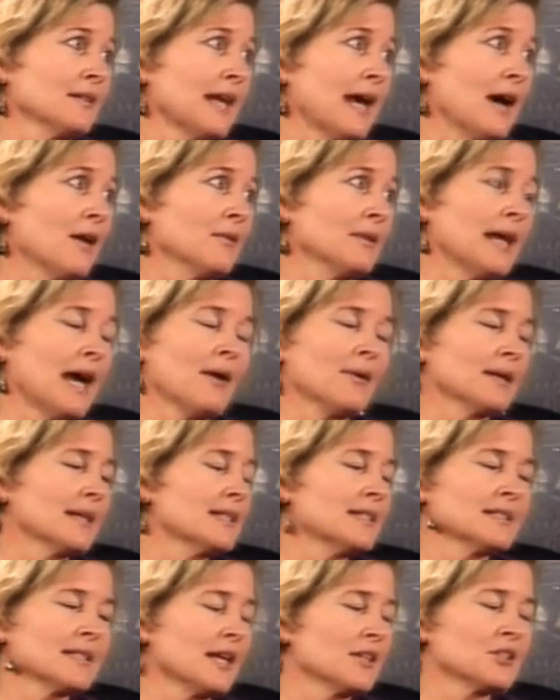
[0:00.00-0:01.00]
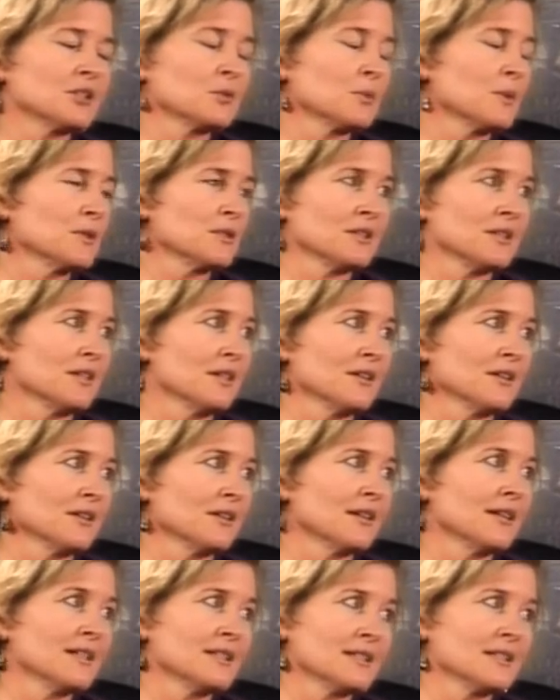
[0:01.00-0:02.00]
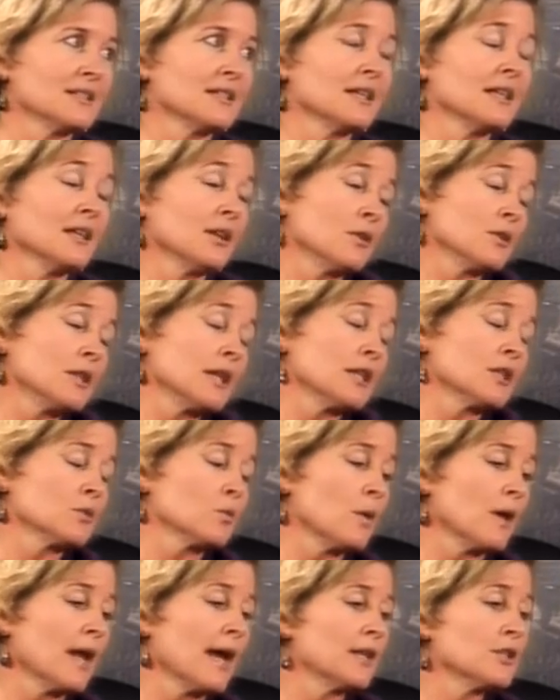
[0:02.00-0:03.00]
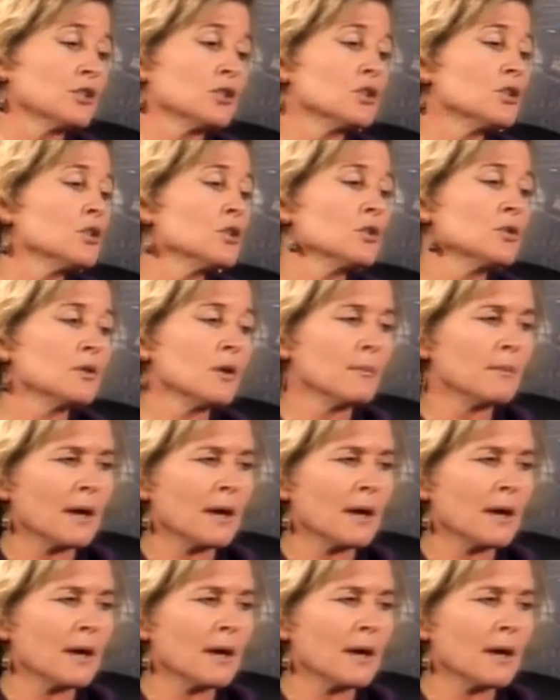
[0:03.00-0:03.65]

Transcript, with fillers: Now, now it's not just once a year. It's you know, it's what I do.